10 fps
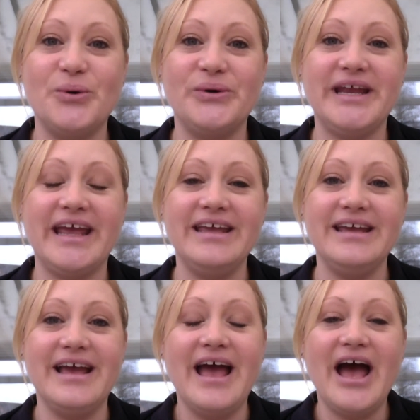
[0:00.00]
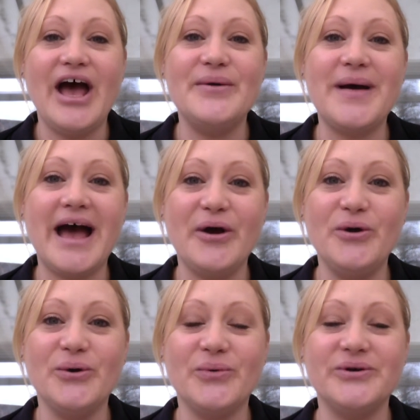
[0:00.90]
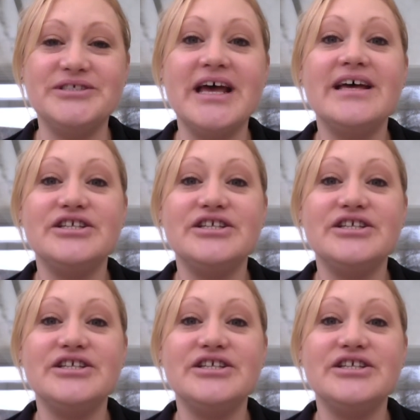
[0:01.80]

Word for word: morning um, at Hookwood